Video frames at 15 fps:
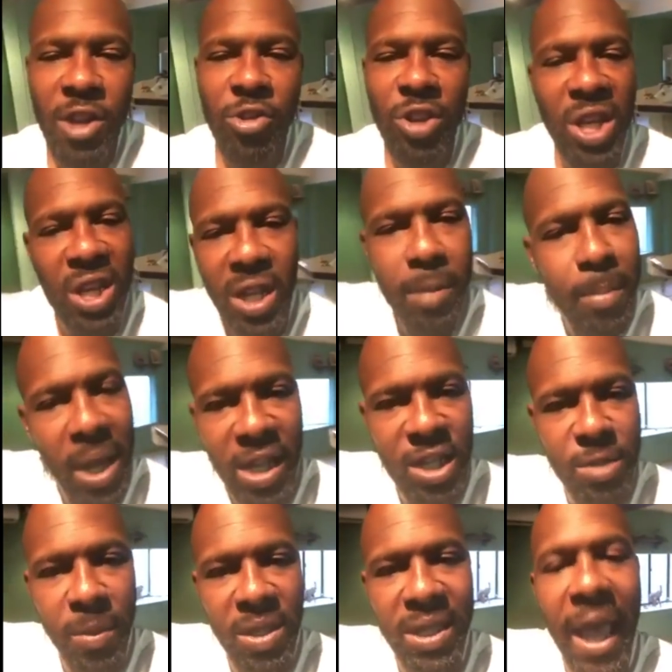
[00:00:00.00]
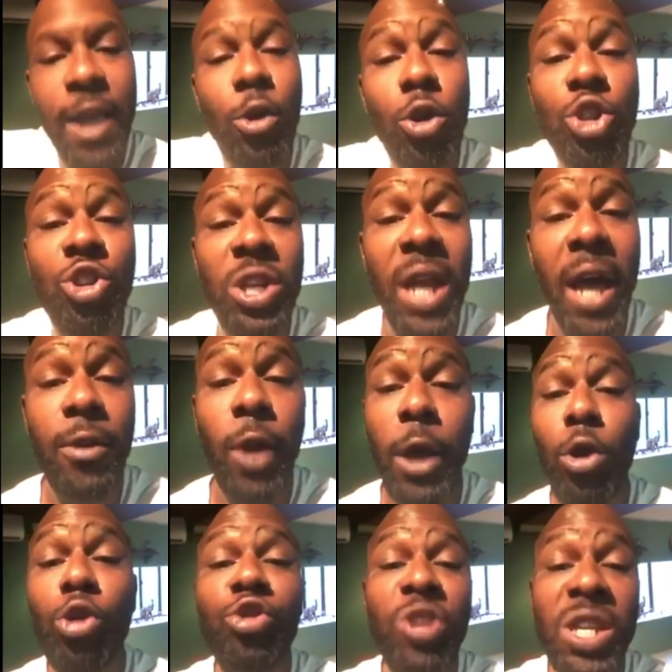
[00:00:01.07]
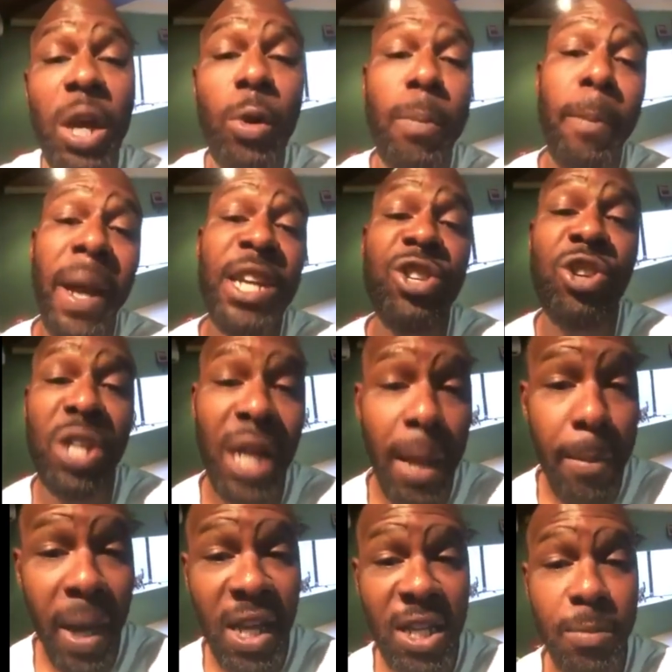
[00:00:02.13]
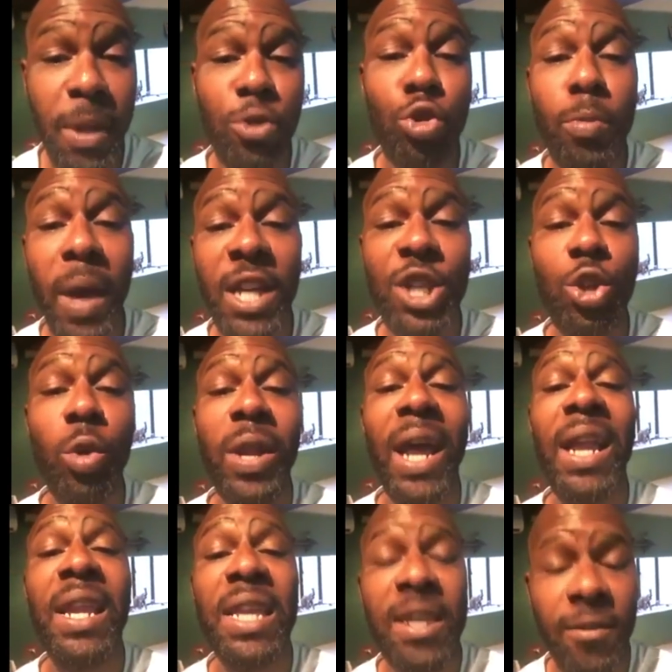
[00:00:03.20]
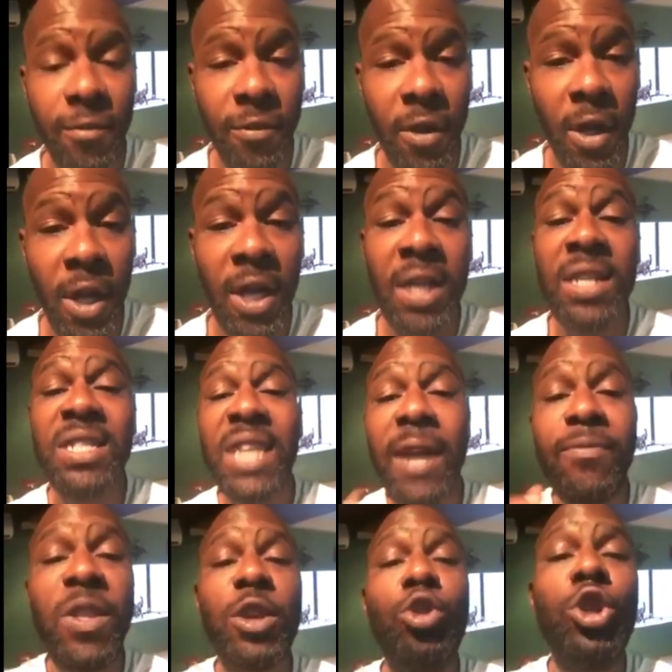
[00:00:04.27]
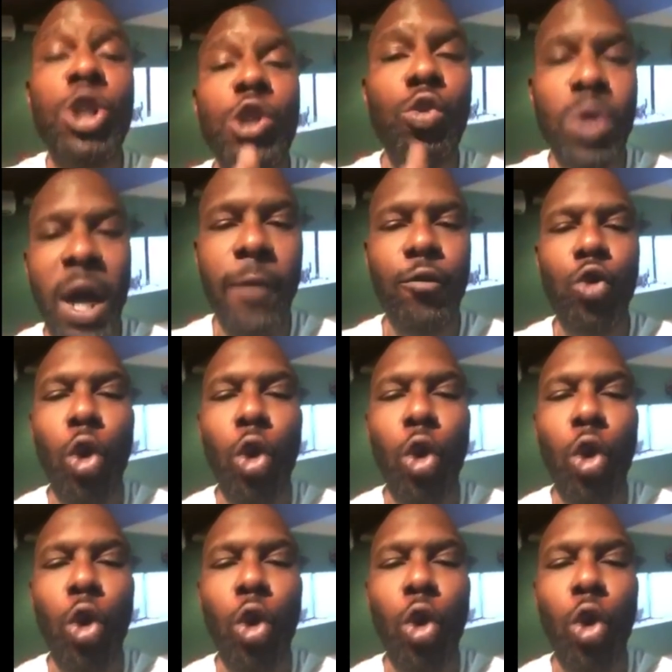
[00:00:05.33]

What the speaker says: Grenada management. I go Trinidad, I go Grenada with my Trinidad management, do my show and I leave. Same thing, you should do that.